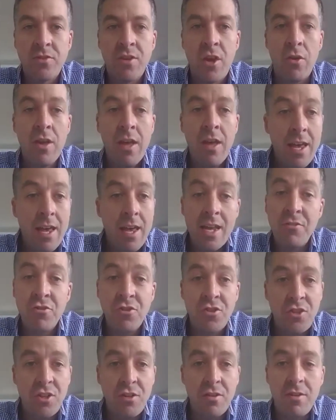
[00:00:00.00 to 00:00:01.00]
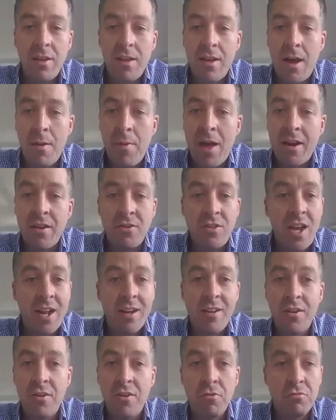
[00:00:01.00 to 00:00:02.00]
So interested at a
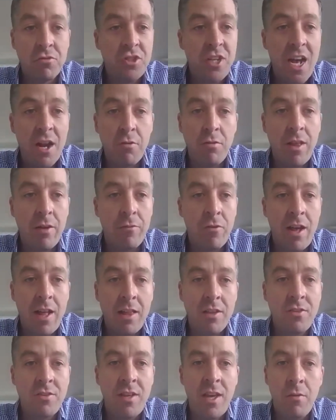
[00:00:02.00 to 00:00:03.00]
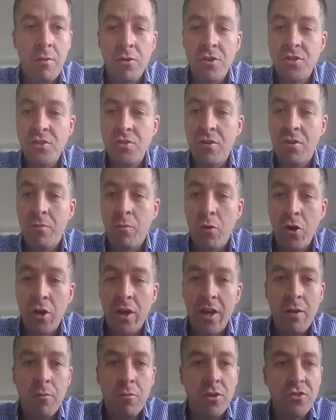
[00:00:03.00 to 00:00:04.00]
tactical channel level, Alistair, what's sort of
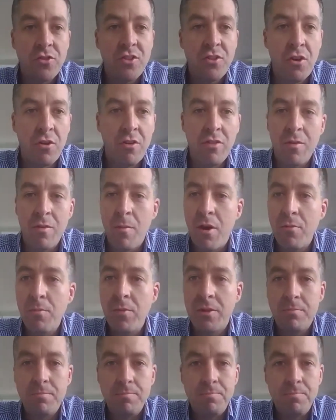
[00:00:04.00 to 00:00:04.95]
working, what's not at the moment?